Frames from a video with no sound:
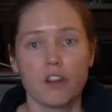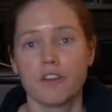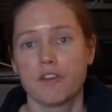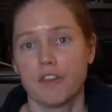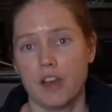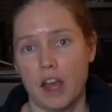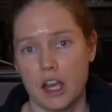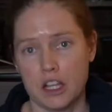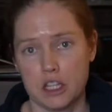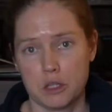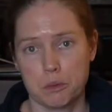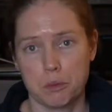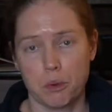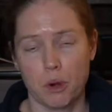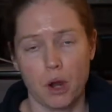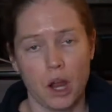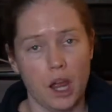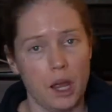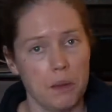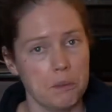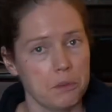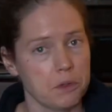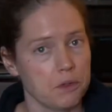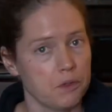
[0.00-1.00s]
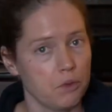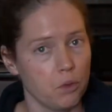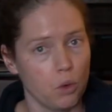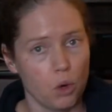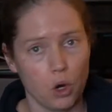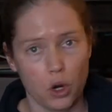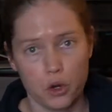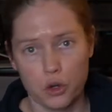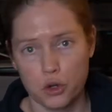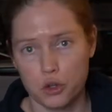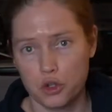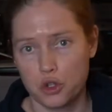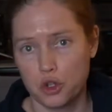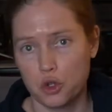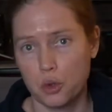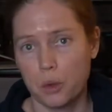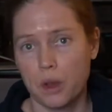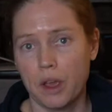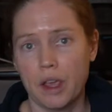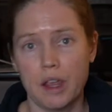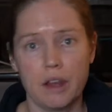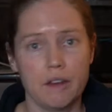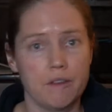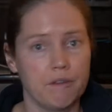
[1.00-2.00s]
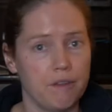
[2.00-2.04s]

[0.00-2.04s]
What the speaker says: fast primes, 400 2.8,